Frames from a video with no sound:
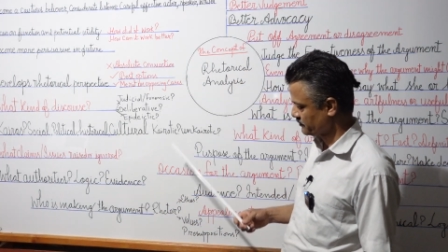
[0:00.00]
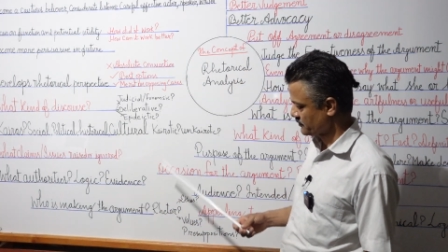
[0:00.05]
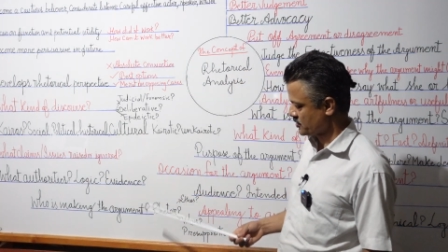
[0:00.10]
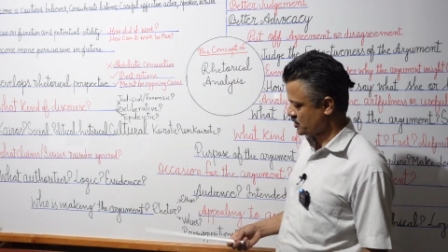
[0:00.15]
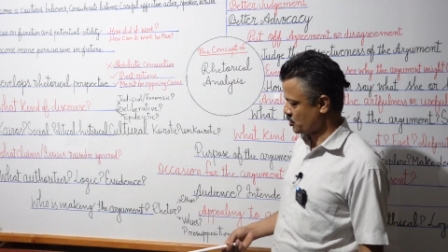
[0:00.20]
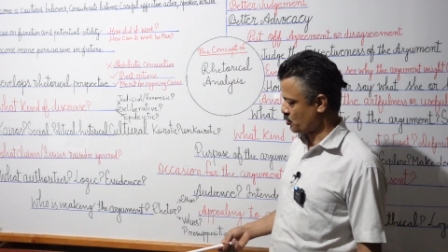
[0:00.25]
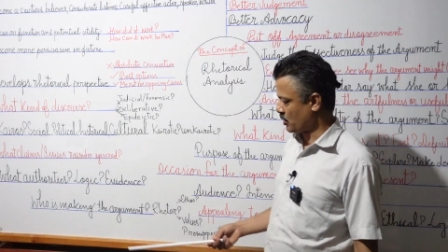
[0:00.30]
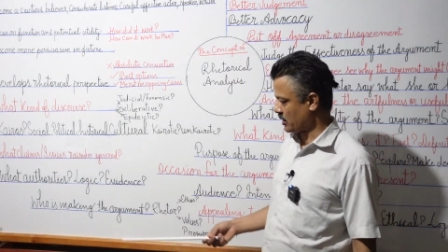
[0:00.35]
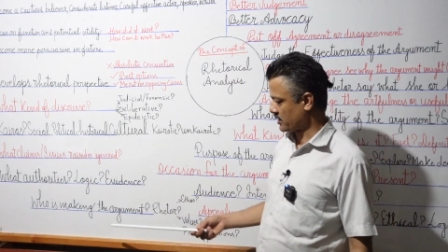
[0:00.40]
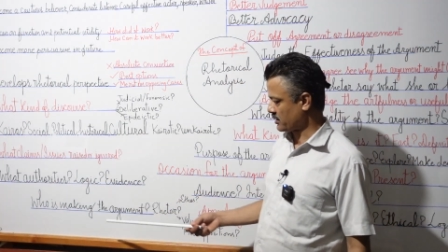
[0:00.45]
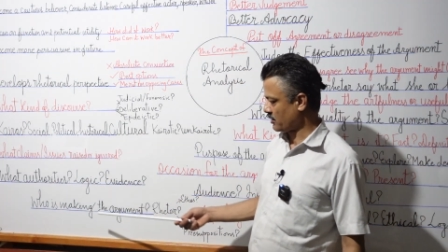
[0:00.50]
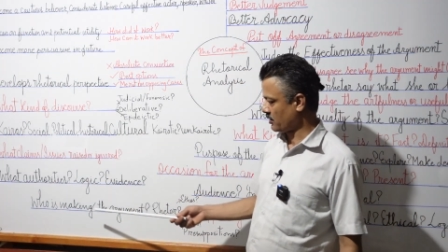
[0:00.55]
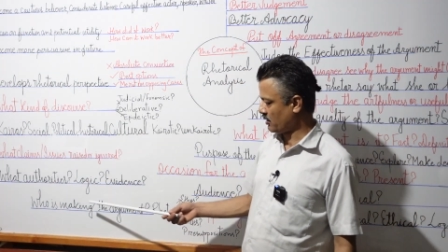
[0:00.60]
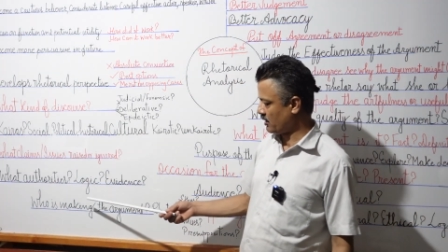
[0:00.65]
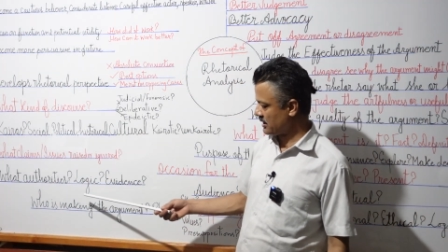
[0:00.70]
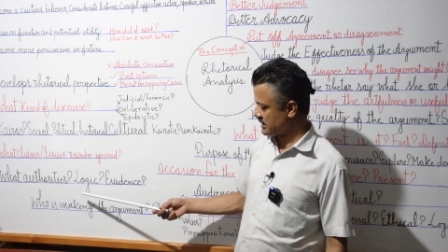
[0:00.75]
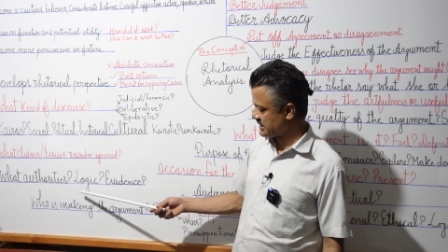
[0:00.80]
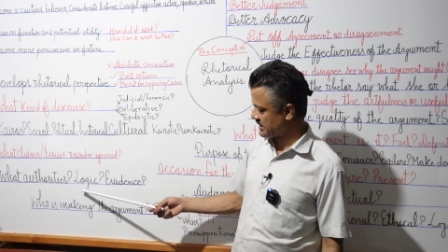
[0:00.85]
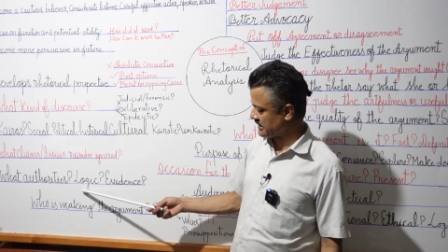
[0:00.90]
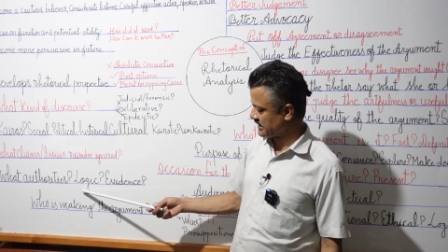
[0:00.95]
So what
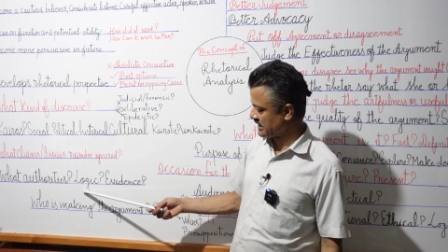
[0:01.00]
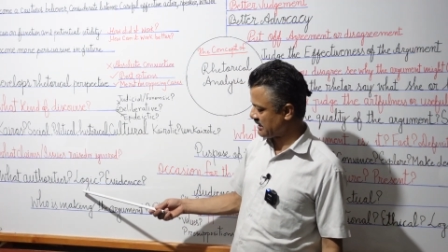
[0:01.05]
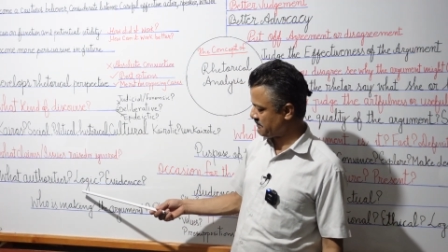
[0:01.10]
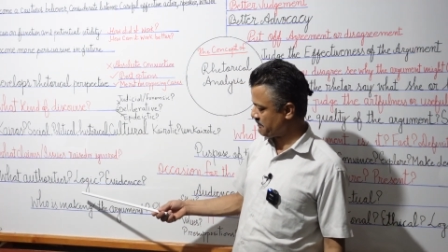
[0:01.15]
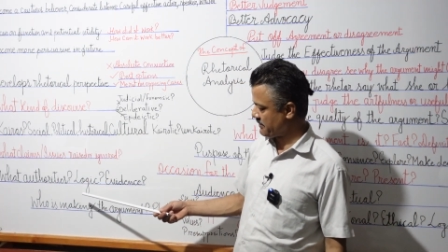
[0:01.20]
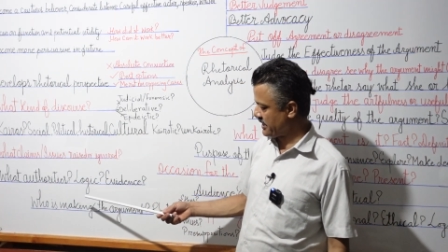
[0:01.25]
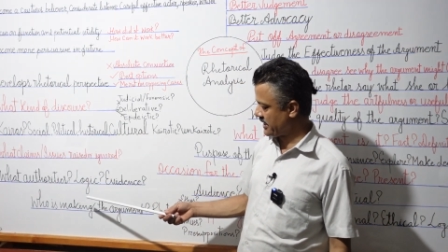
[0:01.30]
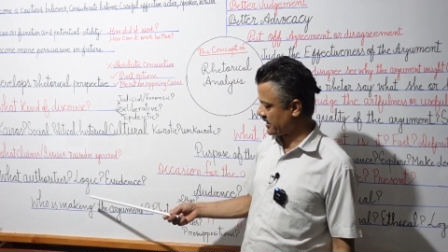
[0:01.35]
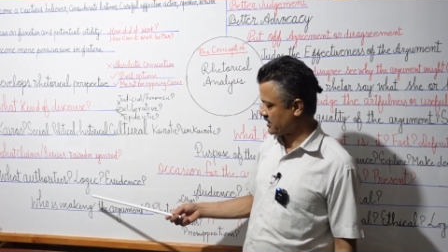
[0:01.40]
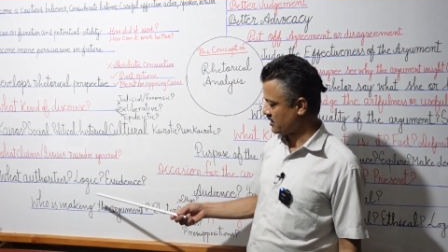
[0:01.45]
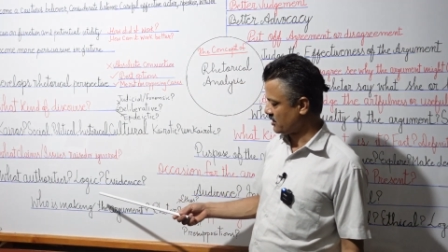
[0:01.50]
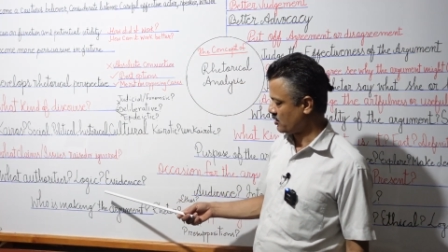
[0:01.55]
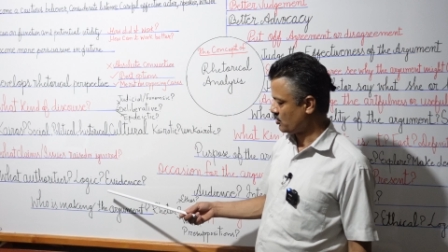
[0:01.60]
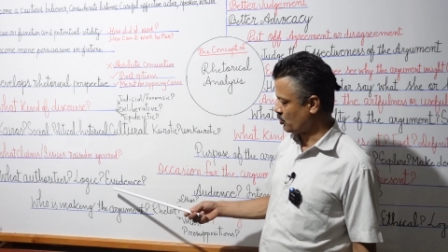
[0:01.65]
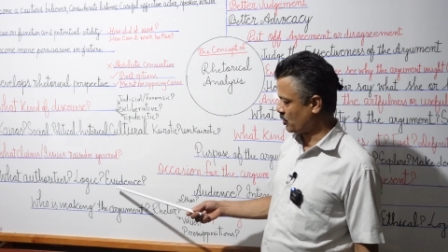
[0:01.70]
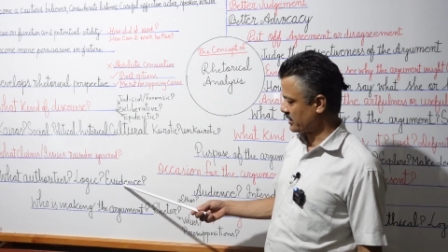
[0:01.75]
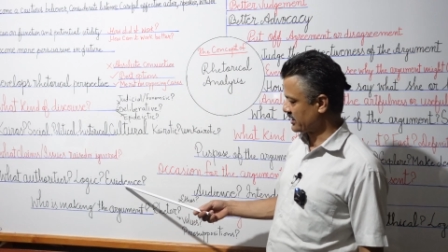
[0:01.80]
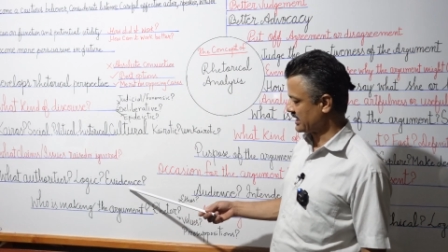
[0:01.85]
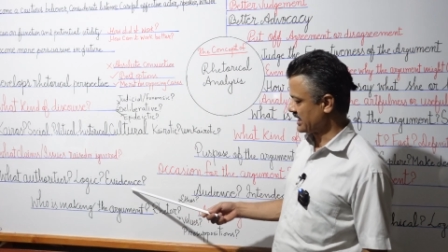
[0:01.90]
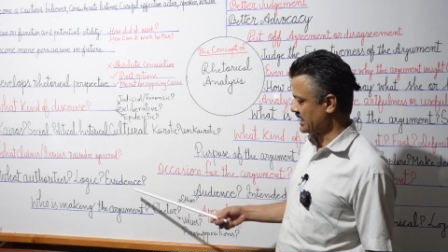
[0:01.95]
logic they make,
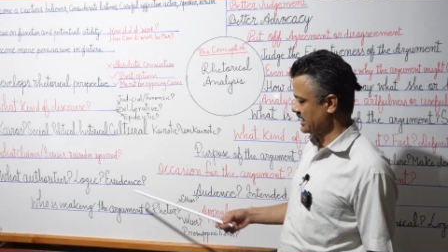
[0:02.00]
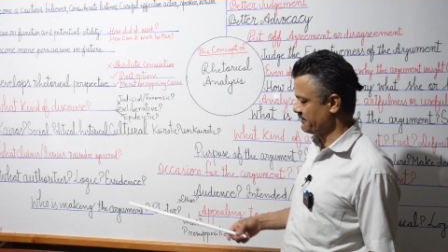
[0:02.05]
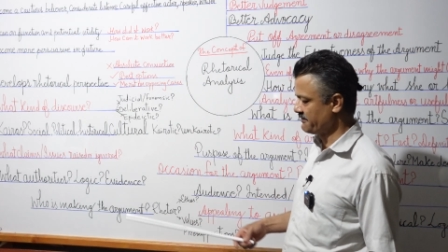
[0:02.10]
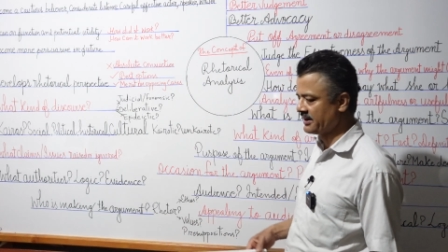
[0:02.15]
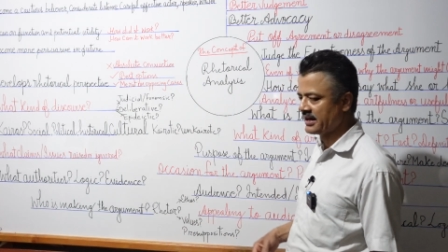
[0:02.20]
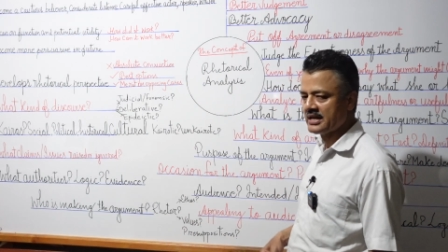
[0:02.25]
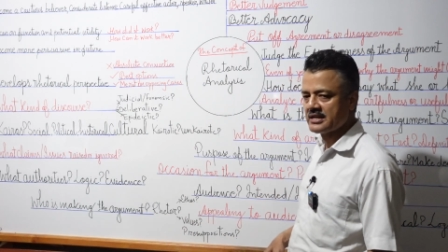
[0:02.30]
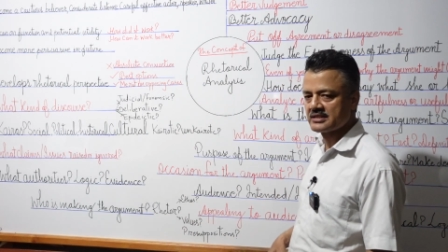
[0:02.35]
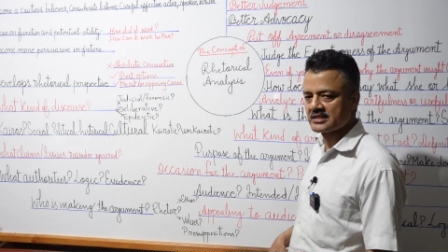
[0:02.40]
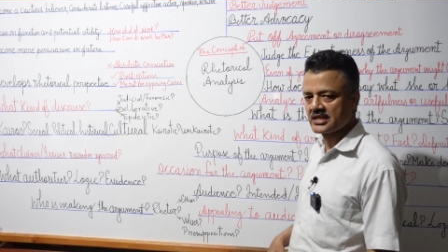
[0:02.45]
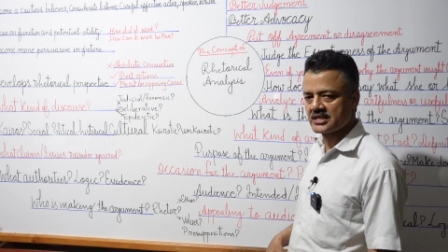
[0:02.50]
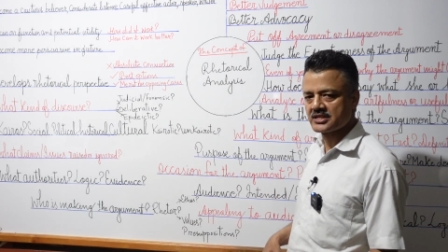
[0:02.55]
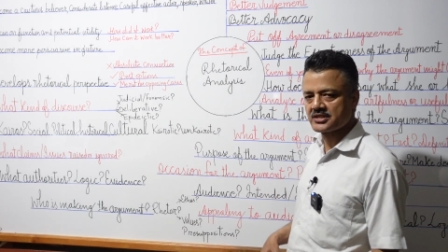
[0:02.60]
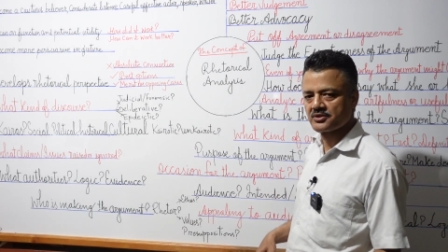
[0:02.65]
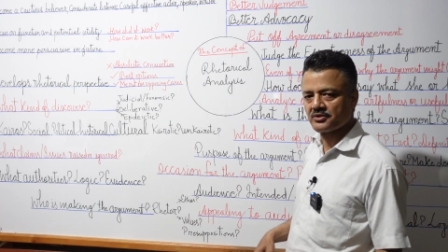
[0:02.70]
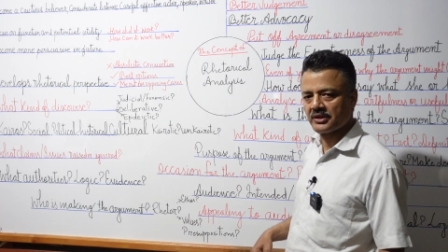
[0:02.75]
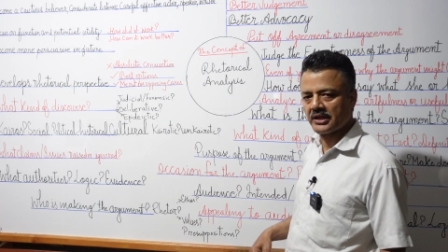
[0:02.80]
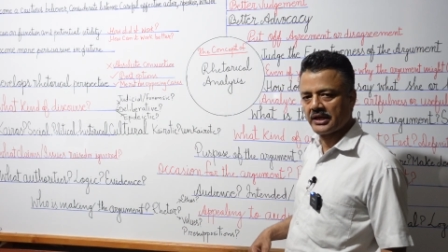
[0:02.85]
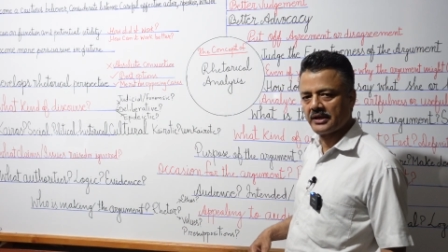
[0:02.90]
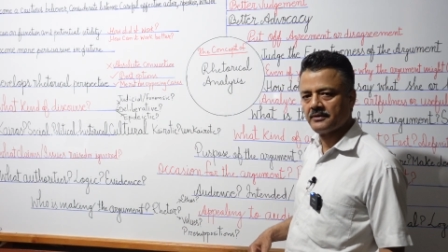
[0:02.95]
what evidences
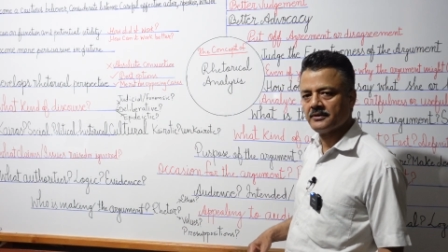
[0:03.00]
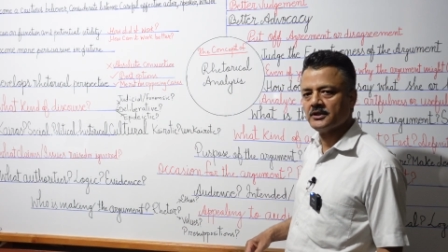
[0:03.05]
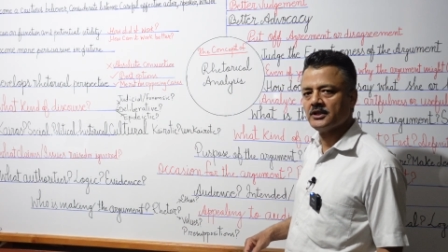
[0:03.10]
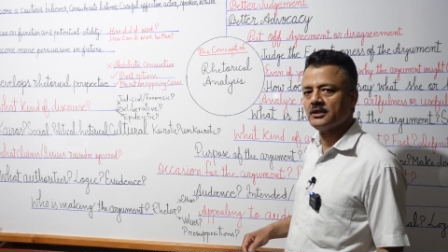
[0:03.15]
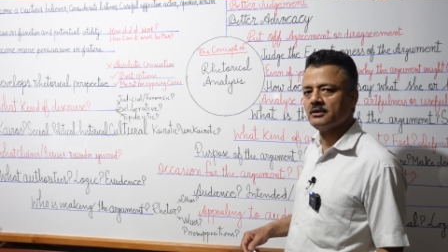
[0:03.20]
do they